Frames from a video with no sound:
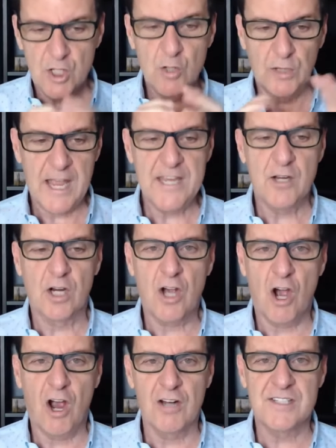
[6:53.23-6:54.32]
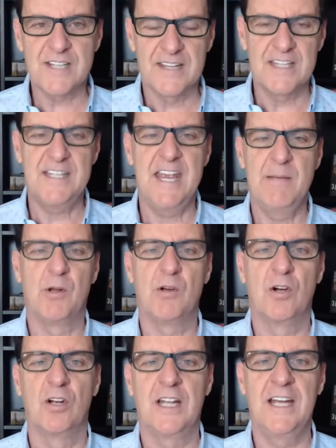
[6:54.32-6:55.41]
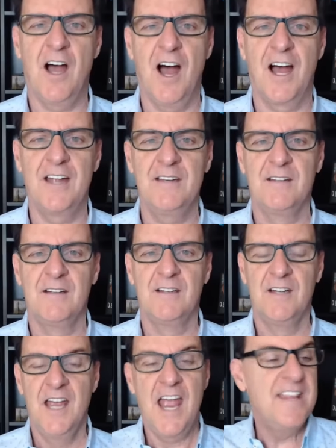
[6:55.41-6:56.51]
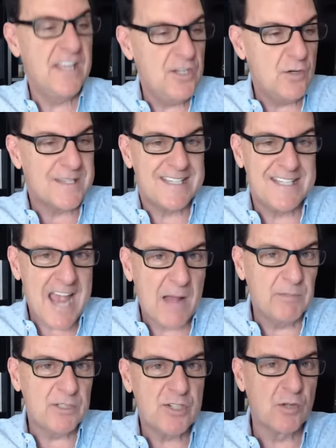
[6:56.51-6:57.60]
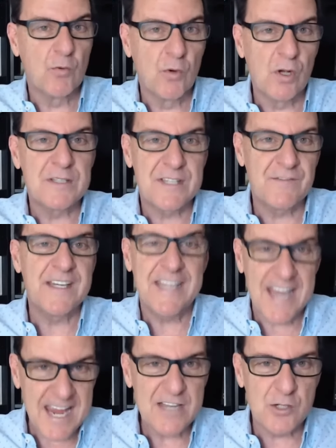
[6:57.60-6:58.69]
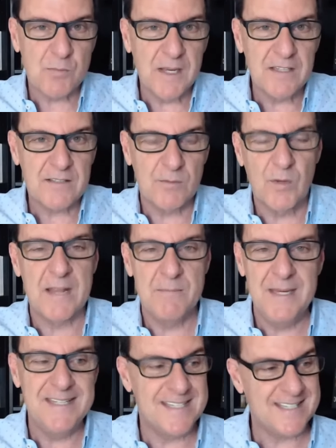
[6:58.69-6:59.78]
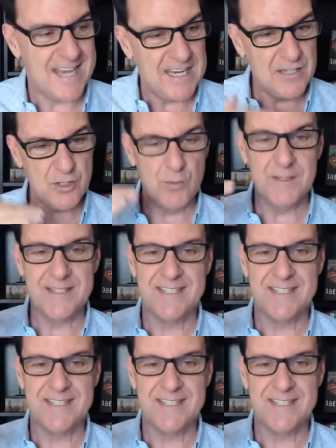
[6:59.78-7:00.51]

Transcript: you lay your cards on the table early on, and then you establish the rules of engagement. And what I mean to say is you